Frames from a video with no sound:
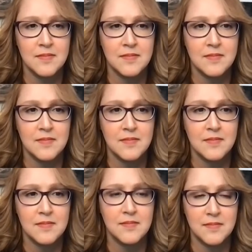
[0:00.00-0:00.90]

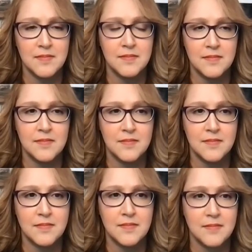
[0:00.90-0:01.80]

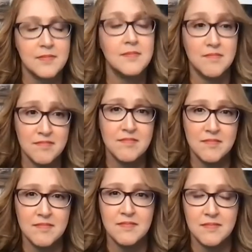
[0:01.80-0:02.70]

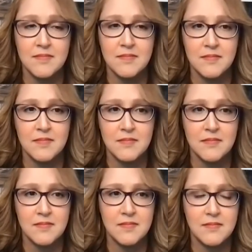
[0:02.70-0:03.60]

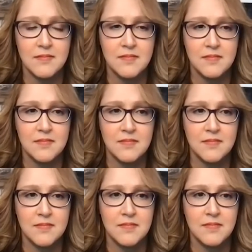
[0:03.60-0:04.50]

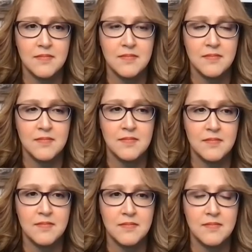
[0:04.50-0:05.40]

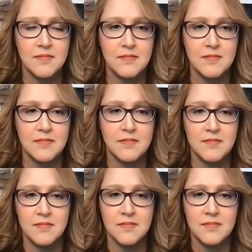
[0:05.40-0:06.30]

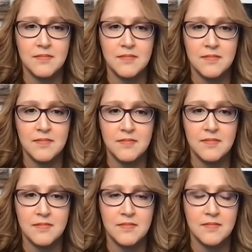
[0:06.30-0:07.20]

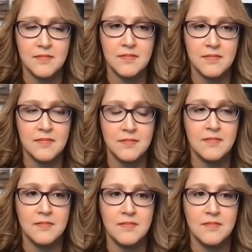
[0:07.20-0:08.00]
(silent)